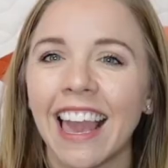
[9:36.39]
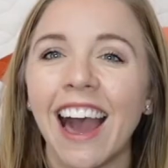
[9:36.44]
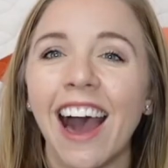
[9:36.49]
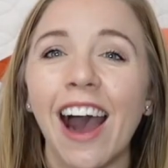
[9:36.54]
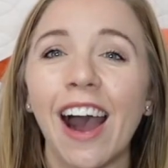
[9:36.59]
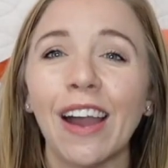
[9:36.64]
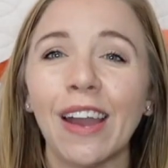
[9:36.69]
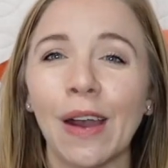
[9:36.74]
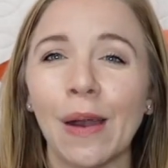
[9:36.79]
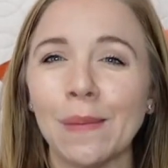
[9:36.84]

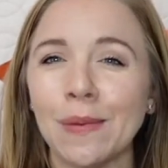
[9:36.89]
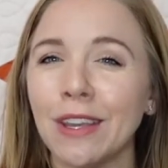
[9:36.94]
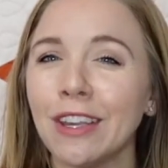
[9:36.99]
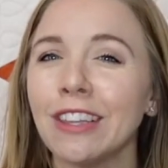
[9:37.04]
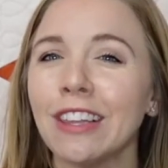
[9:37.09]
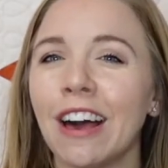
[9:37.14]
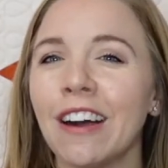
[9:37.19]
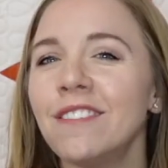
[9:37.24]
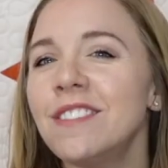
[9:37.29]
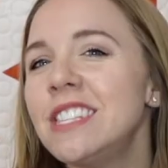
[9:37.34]
I hope you
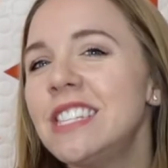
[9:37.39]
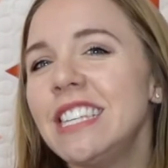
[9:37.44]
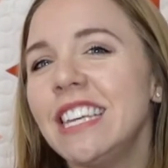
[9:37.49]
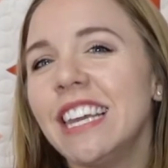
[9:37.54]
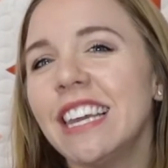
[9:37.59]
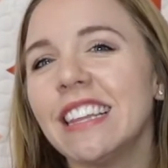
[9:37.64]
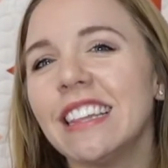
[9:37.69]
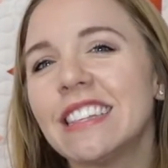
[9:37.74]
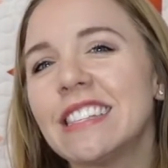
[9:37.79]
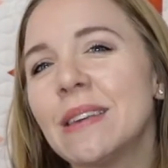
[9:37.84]
love
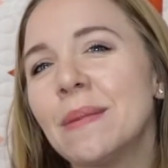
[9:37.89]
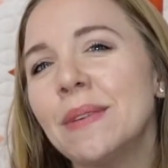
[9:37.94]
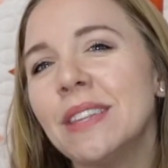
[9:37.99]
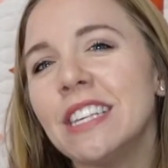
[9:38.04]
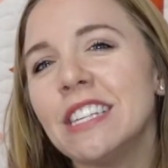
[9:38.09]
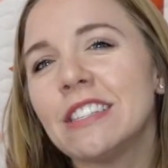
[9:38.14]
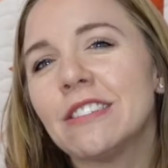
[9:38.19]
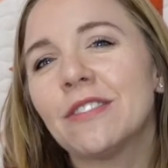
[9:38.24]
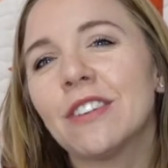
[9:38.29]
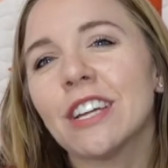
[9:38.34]
seeing some of
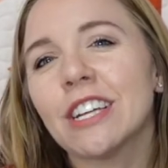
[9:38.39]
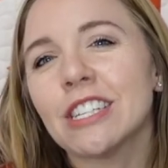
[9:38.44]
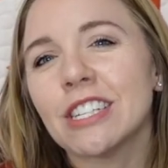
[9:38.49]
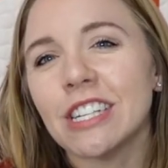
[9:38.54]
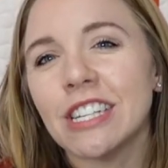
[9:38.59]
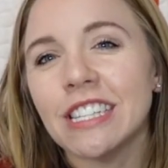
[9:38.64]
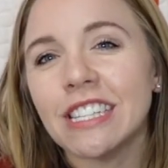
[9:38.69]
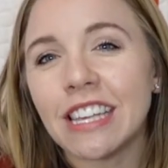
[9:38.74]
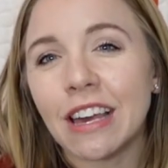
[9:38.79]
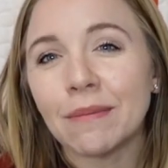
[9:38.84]
these
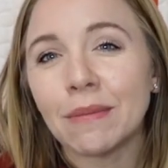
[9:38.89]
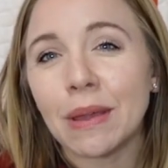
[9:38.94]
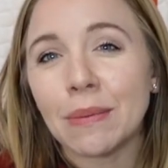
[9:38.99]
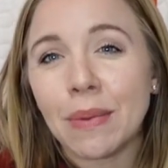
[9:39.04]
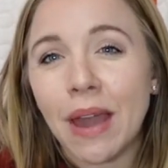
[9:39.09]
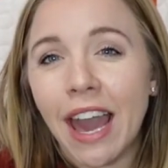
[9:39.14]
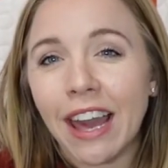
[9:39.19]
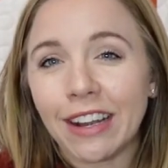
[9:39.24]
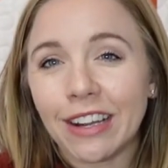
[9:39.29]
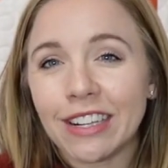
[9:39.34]
versions that my
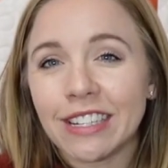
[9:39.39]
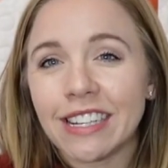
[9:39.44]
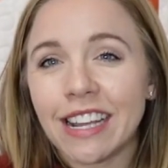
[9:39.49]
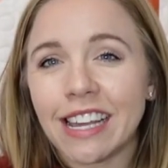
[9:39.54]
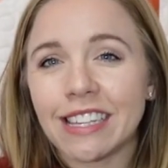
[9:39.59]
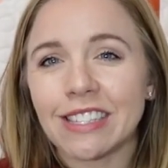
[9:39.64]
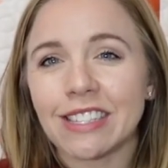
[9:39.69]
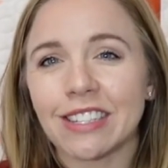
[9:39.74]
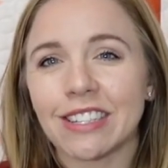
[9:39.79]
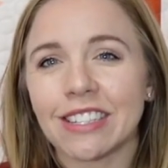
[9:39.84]
pattern
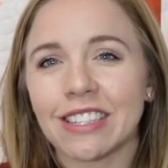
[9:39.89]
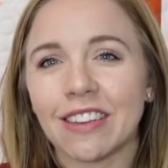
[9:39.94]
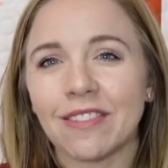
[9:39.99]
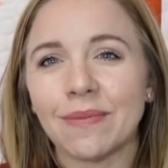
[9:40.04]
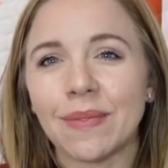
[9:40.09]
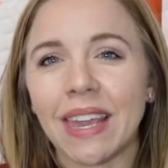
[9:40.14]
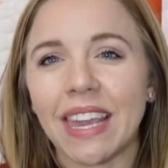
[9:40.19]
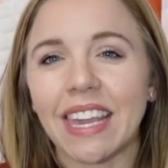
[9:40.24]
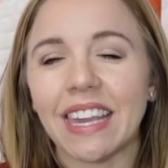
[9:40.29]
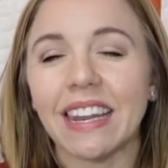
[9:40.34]
testers have
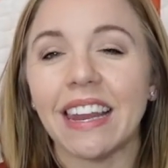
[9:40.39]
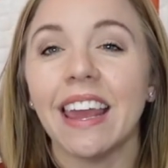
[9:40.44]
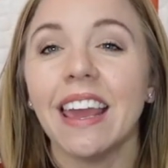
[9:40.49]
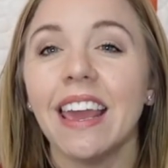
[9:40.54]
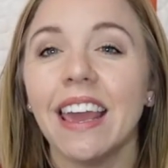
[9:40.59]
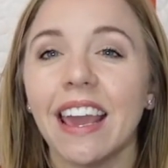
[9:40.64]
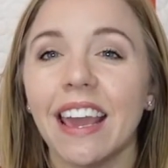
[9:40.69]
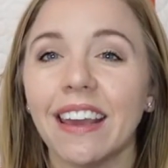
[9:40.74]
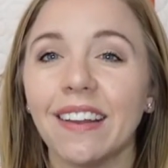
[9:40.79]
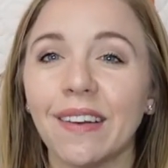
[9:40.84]
made,
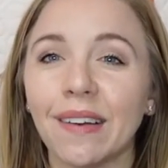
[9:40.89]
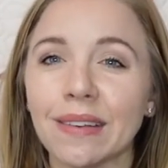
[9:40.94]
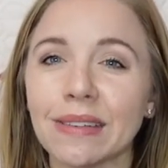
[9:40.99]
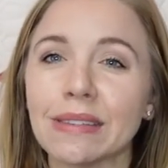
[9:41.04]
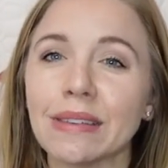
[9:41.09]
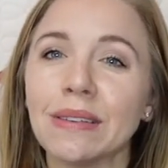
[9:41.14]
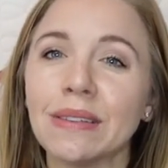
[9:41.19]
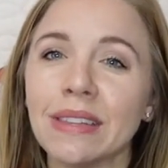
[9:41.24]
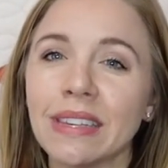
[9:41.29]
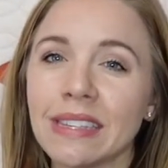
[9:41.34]
and
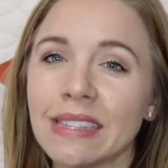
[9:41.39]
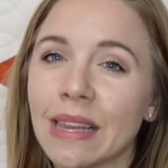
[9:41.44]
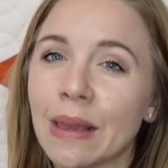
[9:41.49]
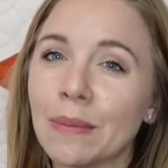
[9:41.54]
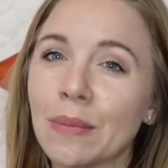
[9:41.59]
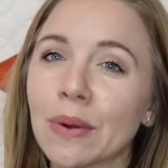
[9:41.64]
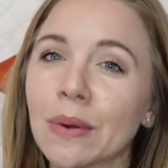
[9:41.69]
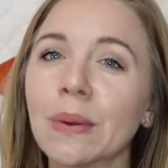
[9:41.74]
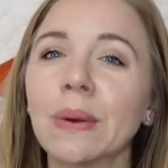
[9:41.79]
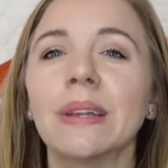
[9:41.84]
also the
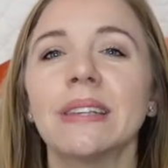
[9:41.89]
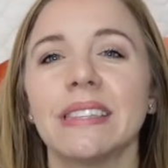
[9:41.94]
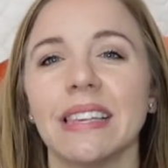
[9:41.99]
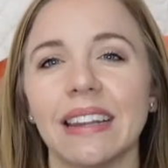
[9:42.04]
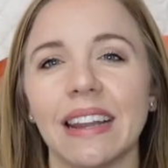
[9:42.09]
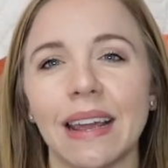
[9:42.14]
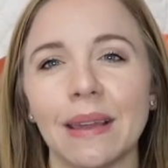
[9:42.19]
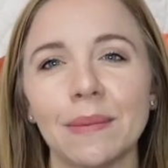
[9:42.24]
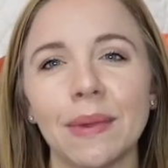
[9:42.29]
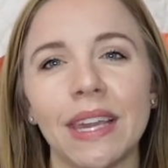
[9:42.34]
sample quilts that
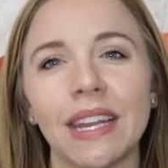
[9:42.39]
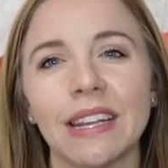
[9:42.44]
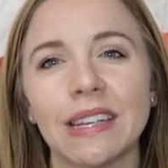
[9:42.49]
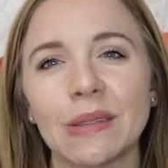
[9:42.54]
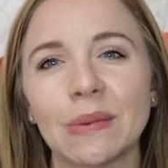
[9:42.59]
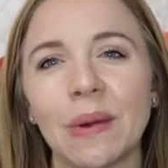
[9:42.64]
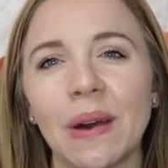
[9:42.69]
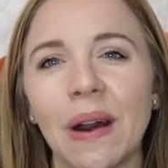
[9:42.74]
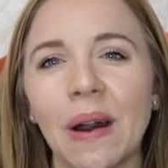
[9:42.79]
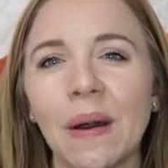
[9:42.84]
I made as
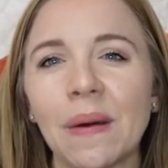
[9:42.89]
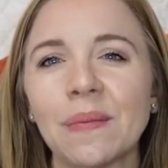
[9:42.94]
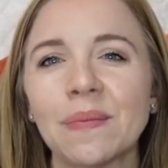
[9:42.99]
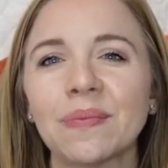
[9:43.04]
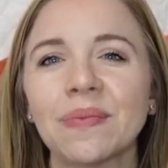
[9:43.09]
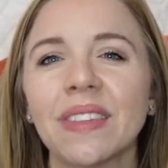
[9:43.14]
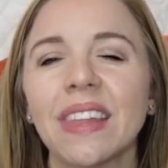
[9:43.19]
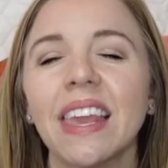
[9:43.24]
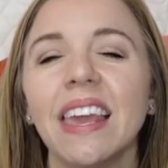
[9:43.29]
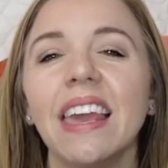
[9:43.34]
well.
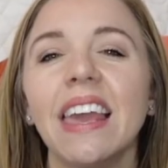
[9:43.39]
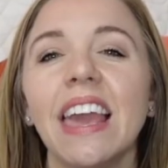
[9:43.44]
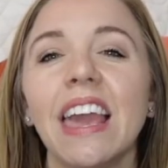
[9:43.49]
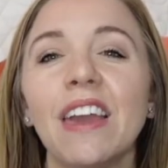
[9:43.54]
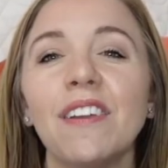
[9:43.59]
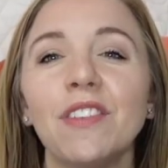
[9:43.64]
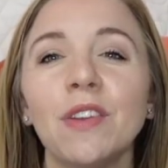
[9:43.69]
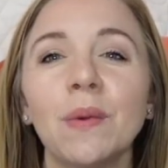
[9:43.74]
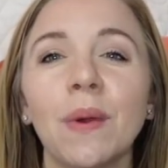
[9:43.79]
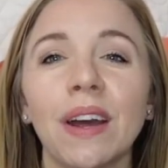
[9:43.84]

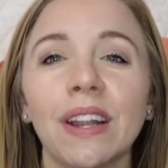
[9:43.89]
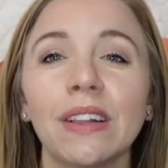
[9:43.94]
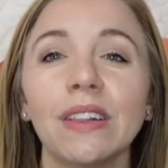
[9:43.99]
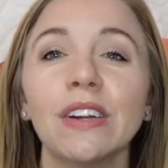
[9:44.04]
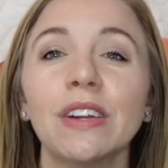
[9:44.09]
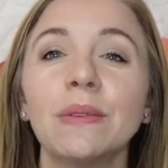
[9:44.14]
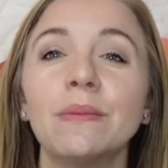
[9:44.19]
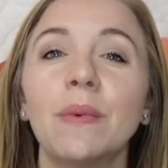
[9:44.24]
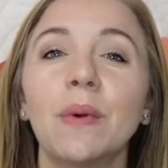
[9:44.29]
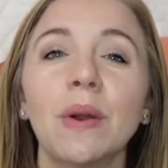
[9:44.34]
If you want to
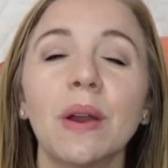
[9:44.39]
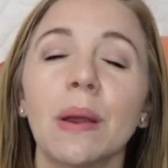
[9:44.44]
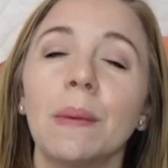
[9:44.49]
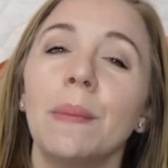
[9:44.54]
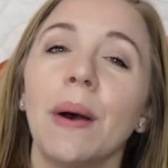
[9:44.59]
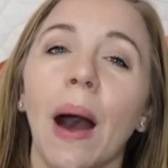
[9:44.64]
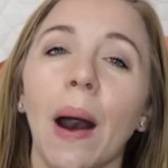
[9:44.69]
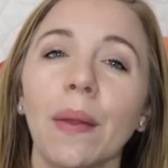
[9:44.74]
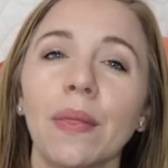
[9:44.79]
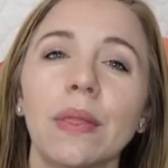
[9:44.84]
learn more
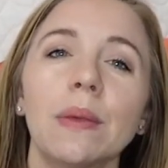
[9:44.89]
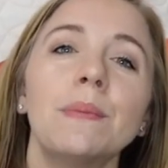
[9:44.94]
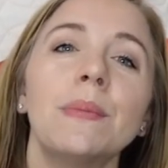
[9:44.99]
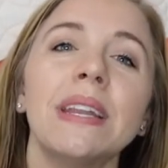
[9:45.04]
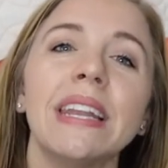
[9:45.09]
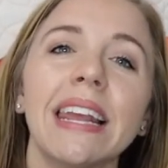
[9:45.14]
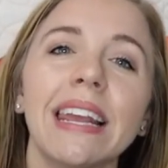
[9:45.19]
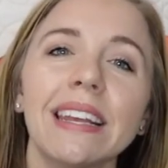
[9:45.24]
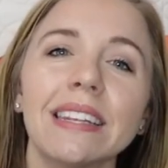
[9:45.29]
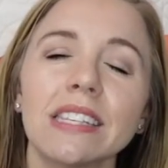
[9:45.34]
about the
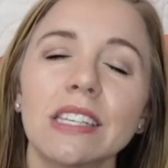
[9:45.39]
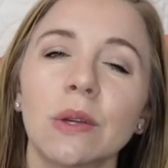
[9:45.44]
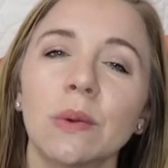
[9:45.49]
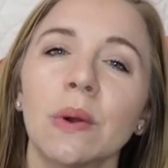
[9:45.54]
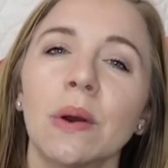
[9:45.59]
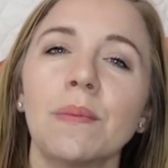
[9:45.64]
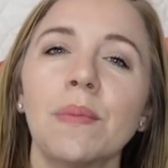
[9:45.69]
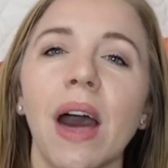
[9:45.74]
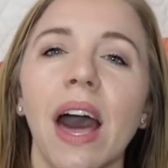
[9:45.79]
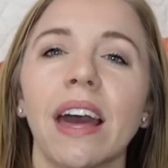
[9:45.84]
Bonanza
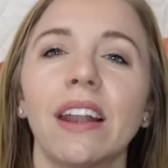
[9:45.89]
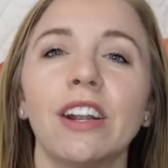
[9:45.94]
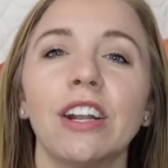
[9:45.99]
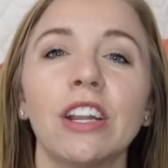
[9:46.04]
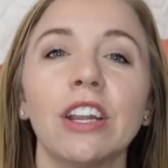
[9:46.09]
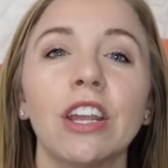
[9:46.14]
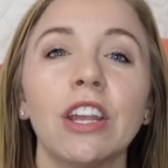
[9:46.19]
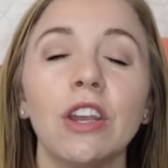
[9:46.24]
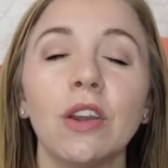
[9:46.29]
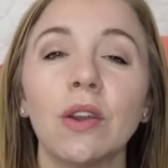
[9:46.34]
quilt
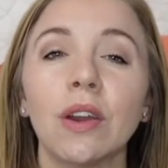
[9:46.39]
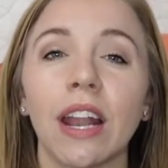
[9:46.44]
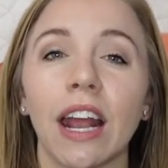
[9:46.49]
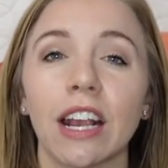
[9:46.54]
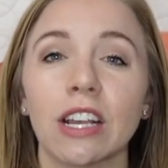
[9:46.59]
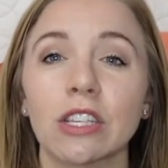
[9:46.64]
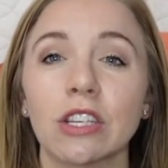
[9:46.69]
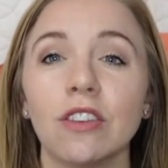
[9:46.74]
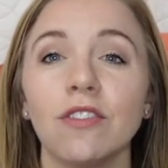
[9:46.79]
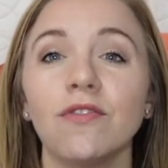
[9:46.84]
pattern, you can
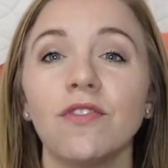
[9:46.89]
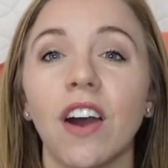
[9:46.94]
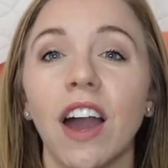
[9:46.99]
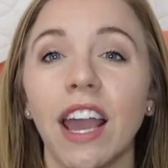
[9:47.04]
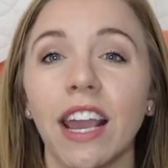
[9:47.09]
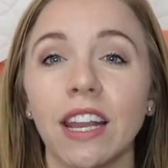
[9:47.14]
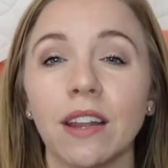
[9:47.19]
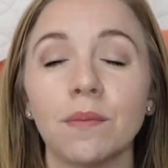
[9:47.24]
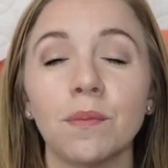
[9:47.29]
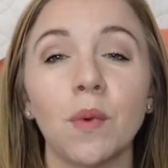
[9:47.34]
actually
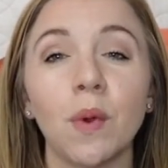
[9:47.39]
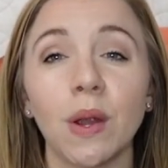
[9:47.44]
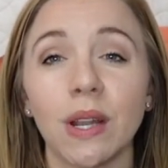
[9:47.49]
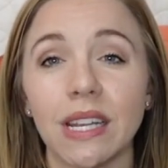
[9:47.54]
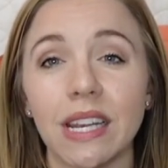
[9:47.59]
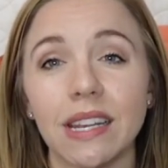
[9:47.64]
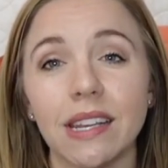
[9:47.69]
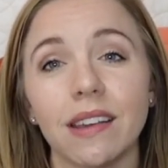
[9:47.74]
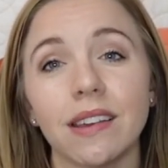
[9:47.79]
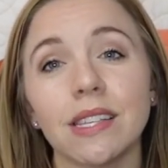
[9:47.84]
find more
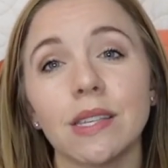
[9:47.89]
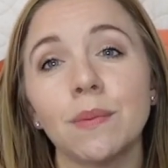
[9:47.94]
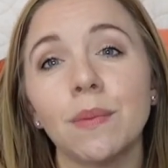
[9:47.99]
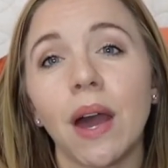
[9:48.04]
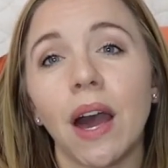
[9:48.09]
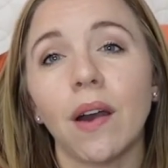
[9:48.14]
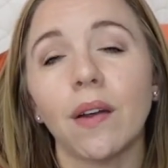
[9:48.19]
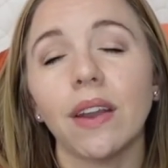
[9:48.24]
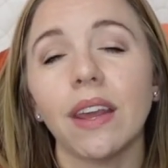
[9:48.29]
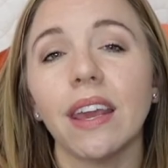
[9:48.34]
details
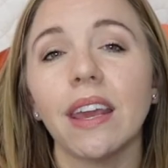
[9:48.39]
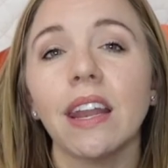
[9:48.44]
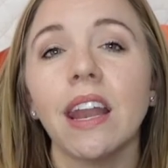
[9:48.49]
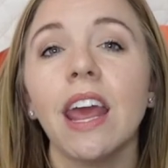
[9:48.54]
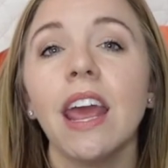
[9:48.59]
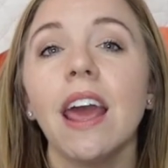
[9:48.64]
about it